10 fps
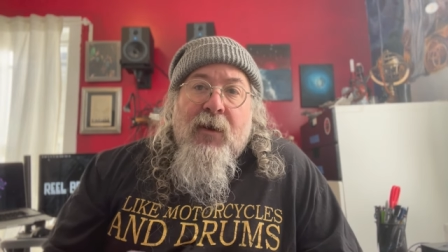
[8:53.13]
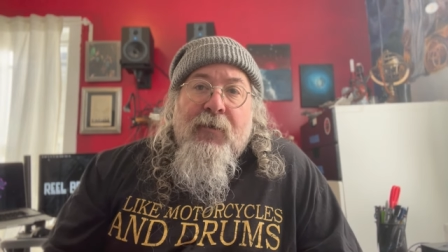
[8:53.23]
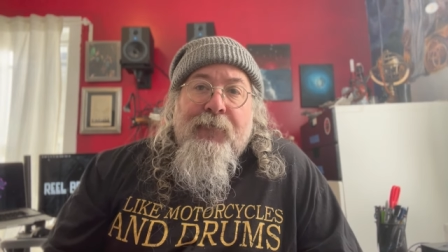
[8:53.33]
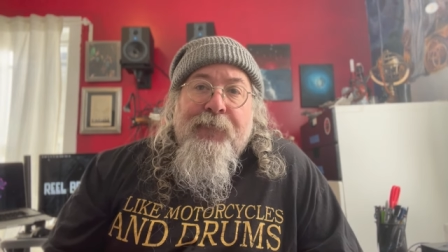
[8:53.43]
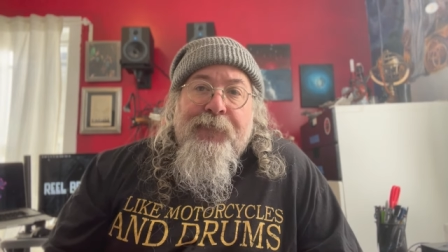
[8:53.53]

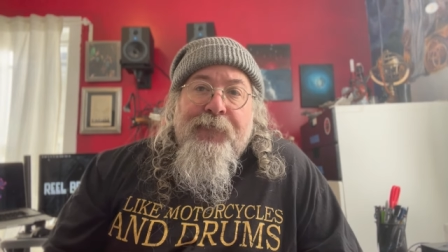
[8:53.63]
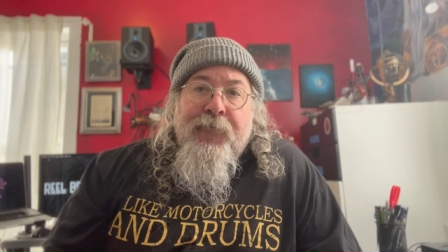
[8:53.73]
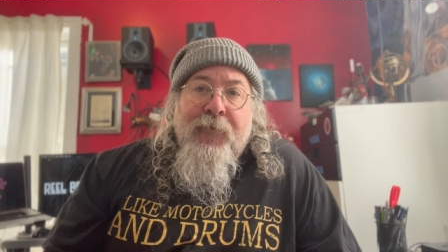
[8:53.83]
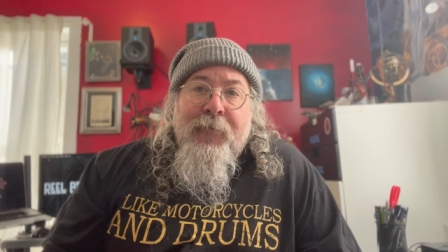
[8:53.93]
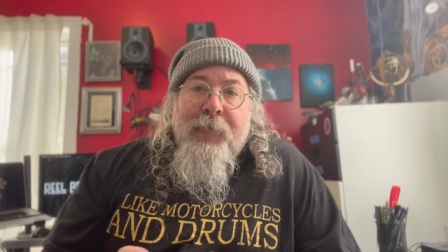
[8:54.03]
of
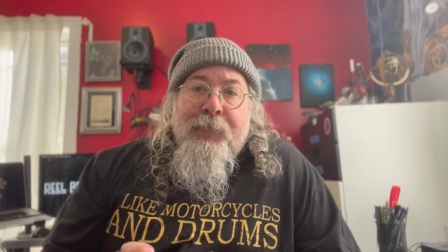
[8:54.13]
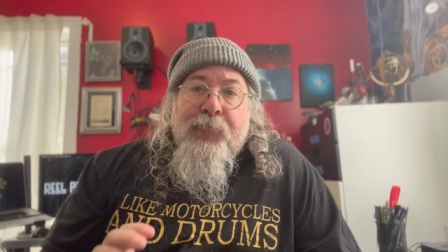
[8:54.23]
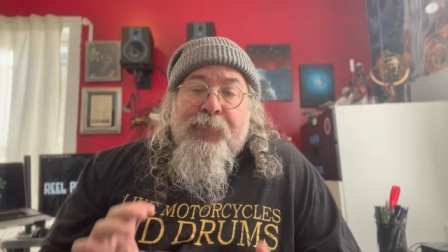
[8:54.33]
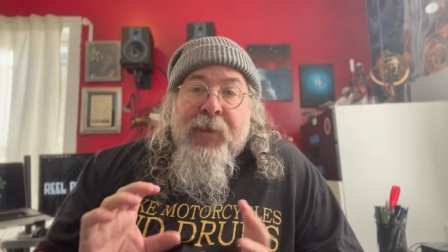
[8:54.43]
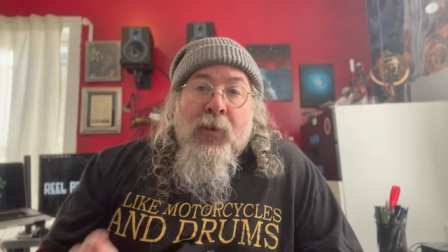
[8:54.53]

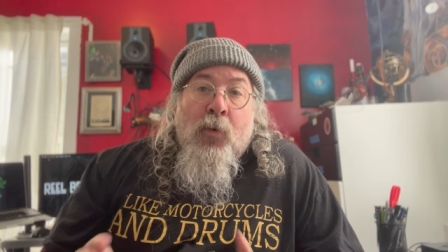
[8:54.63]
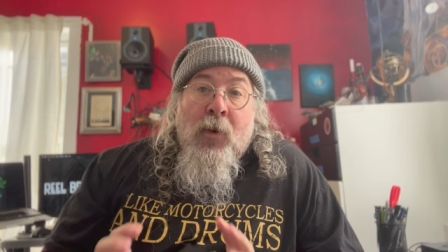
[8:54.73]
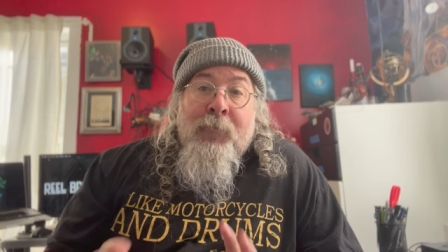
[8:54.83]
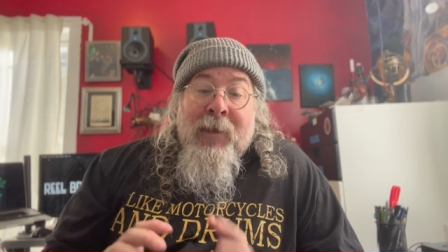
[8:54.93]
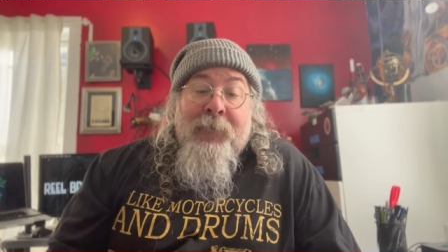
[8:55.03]
being a
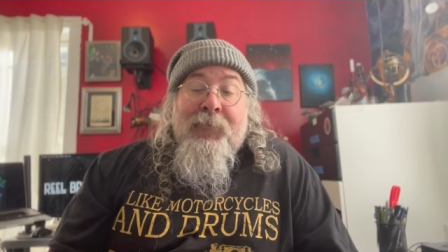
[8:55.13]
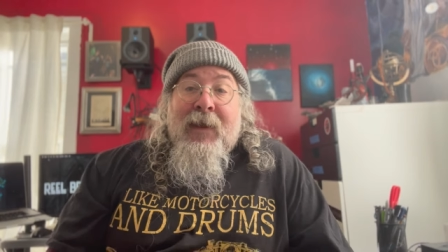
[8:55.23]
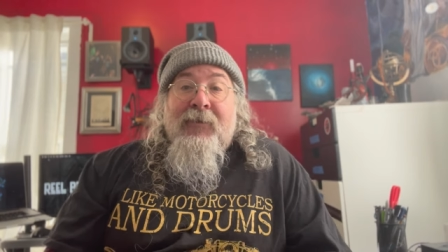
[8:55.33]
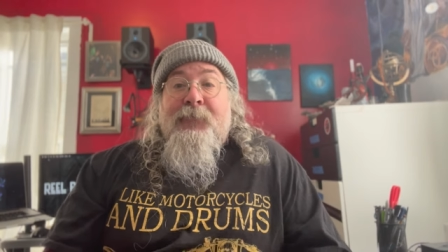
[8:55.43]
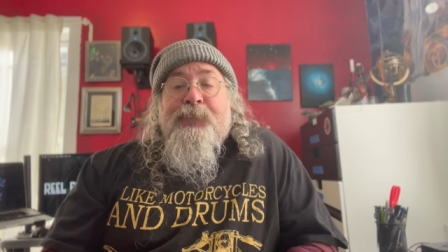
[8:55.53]
one man band,